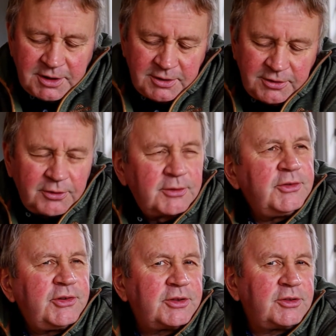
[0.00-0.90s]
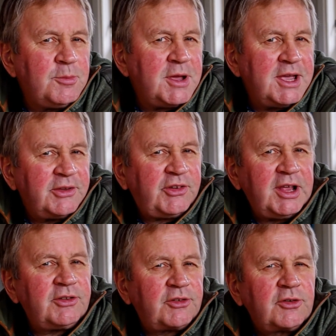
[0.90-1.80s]
There is, to me, a
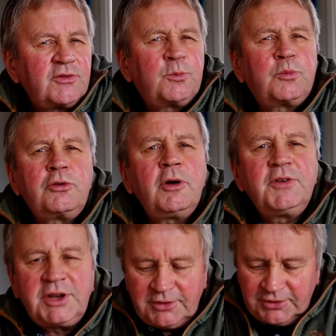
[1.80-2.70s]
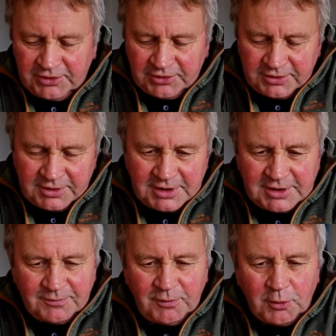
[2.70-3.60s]
sense of providence
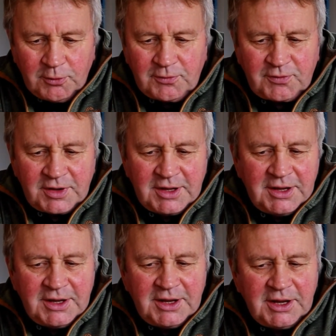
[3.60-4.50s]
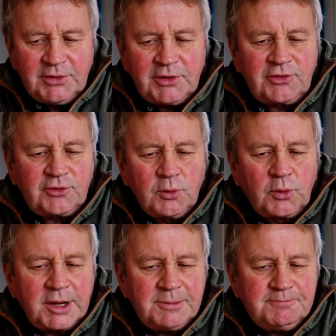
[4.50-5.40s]
involved in the
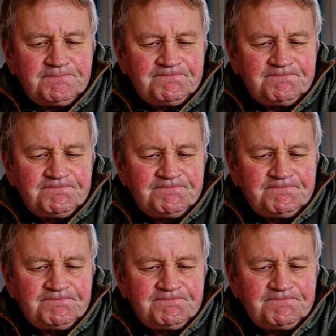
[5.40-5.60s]
story.